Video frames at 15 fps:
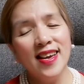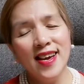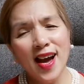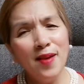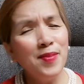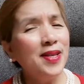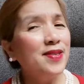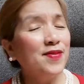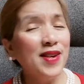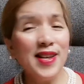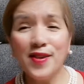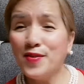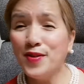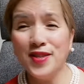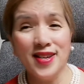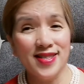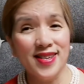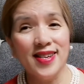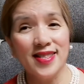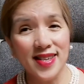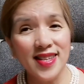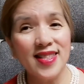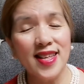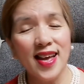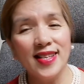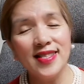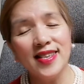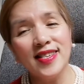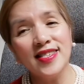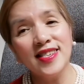I'm not really good at it in
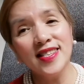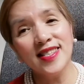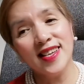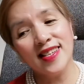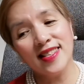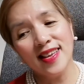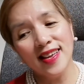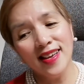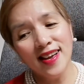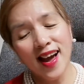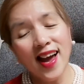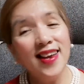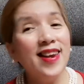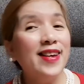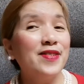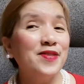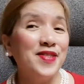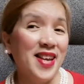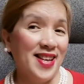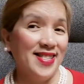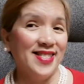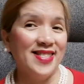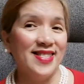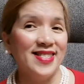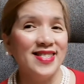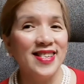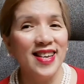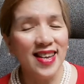dancing. It's just that I like to dance.